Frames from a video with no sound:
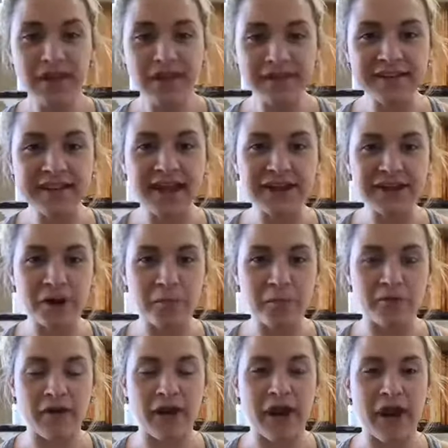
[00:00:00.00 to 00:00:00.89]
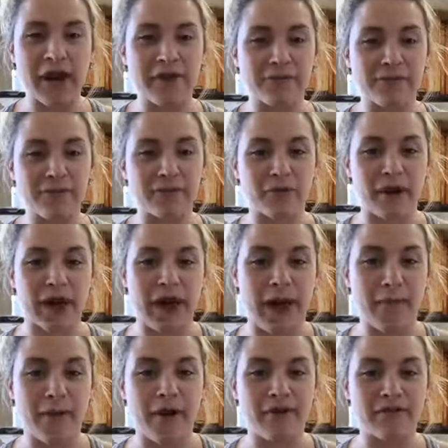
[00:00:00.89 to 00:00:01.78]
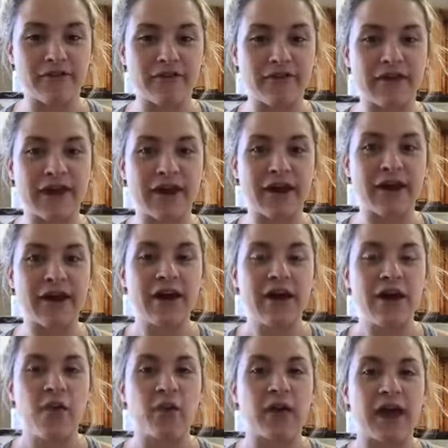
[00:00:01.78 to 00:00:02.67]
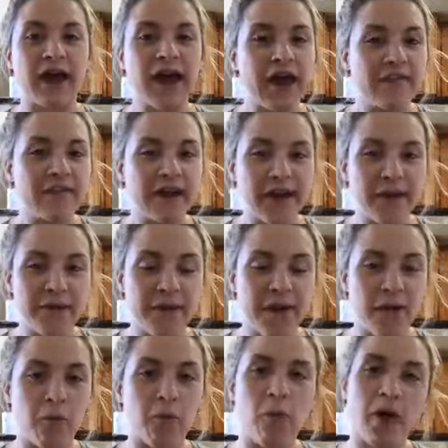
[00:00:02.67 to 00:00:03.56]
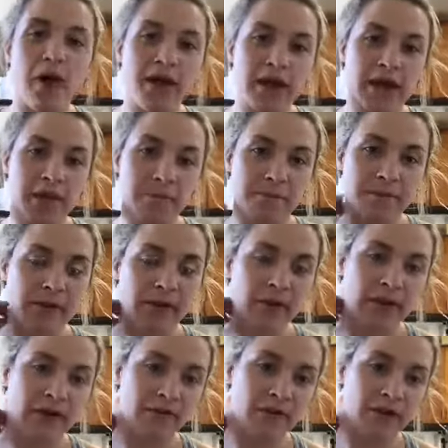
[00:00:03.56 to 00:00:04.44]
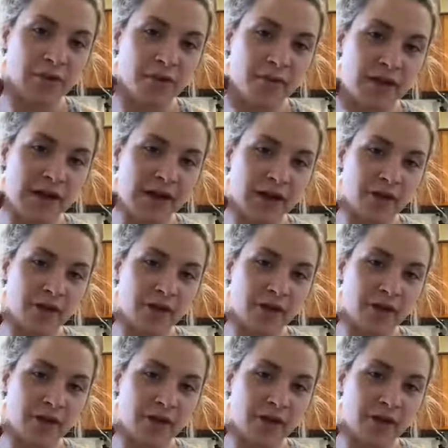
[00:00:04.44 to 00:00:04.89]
side note before I, ha- before I hop off of here when i have kind of my one meal every week